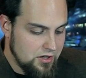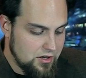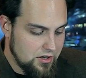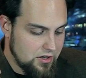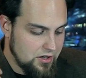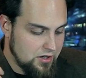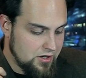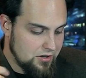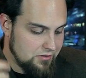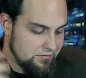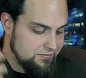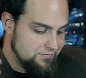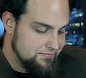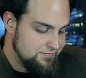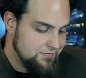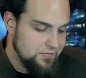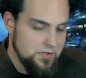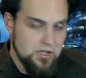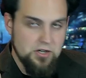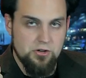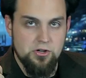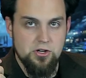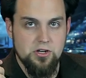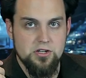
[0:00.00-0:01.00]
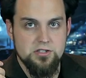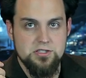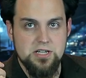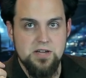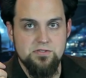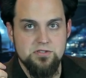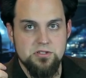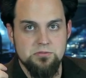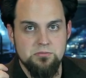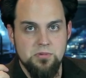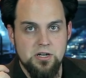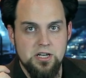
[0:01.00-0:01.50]
you're going to
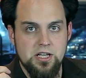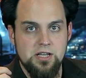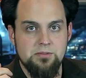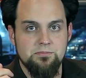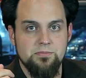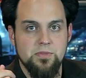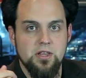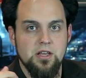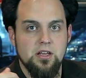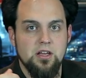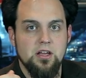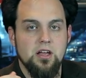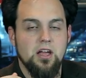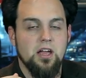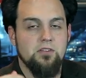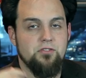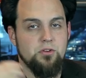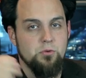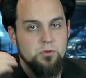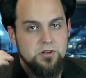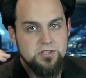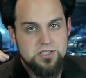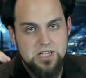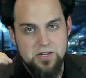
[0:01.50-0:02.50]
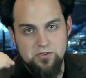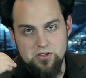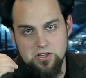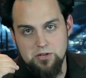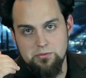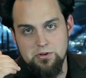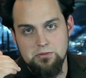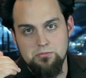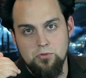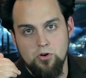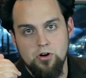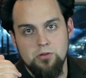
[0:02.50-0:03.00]
save some money. If you want to save a
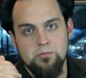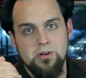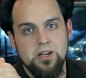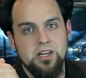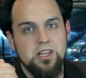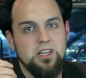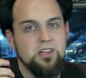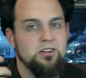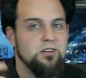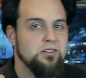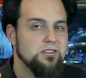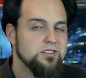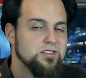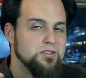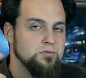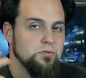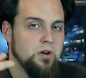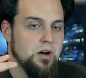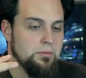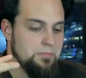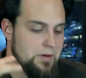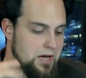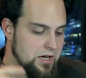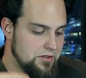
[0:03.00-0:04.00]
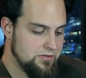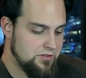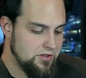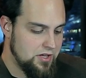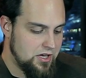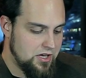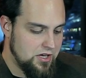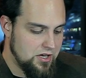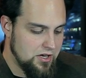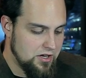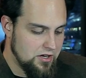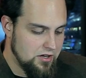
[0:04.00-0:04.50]
little bit more money, you can swap out
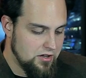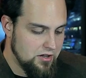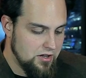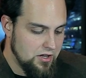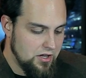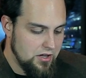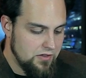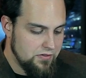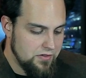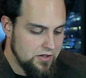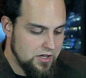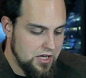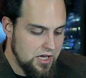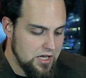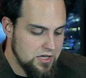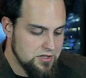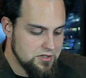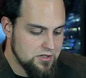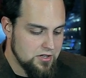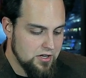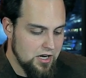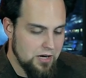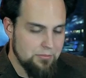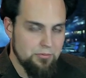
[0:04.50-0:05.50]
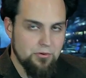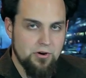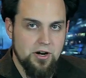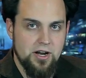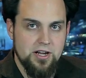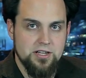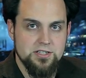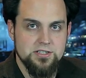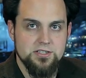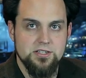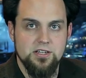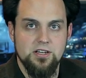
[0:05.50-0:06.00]
the Kingston
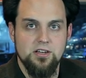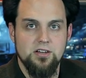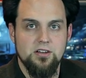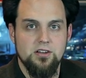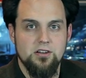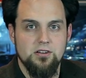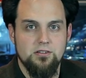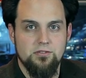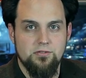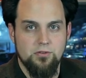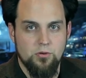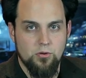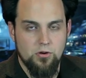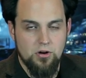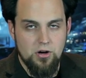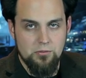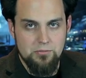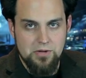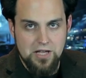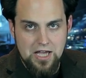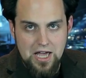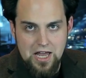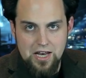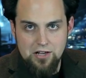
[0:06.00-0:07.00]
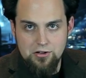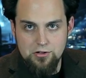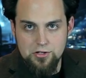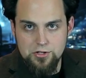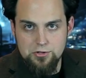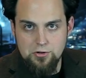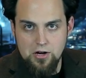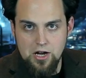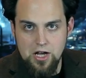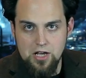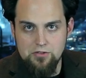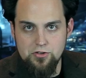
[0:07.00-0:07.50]
HyperX for a mechanical
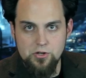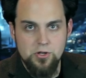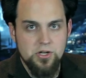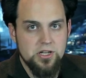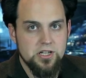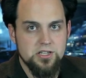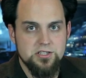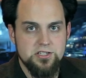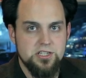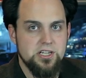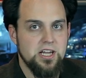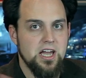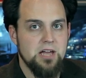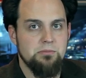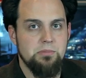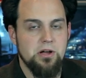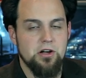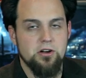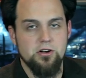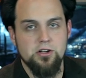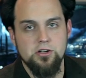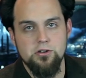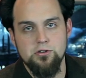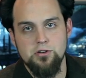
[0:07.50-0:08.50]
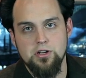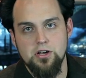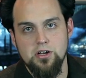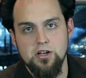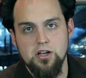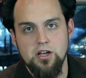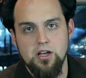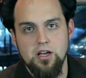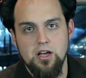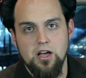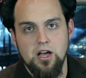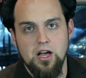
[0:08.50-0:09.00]
drive. You can get a Seagate
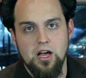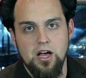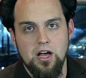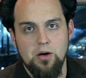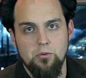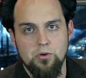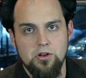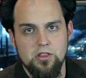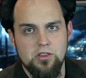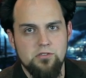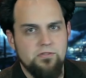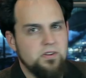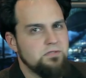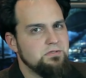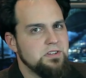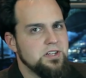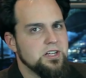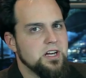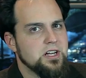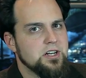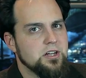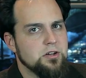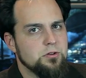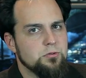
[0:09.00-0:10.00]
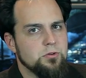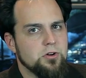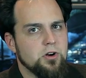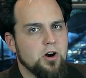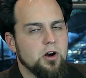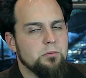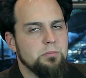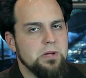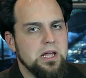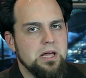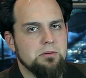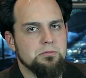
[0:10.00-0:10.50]
Barracuda, one of the 5900
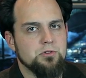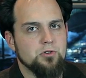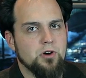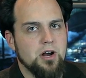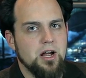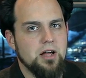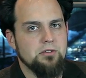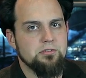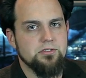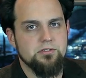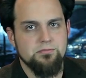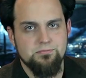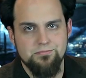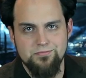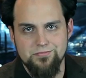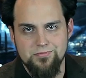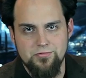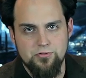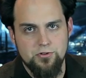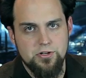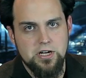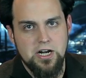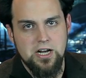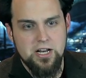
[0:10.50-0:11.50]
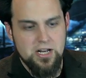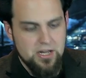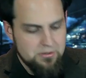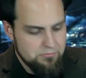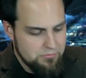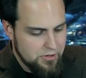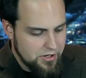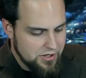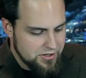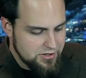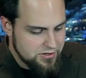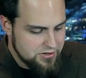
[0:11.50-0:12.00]
RPM drives, for
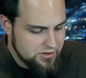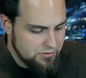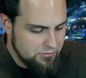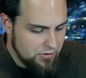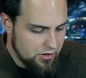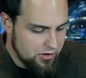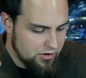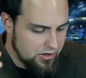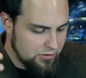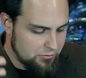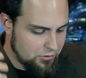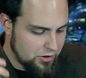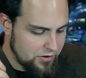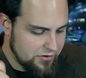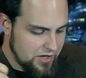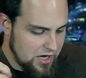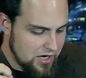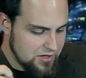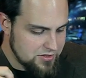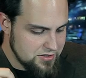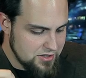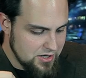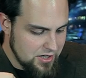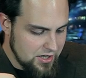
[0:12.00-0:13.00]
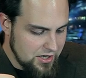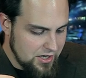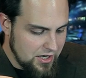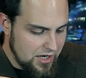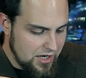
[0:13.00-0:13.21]
99 bucks. The model number on that is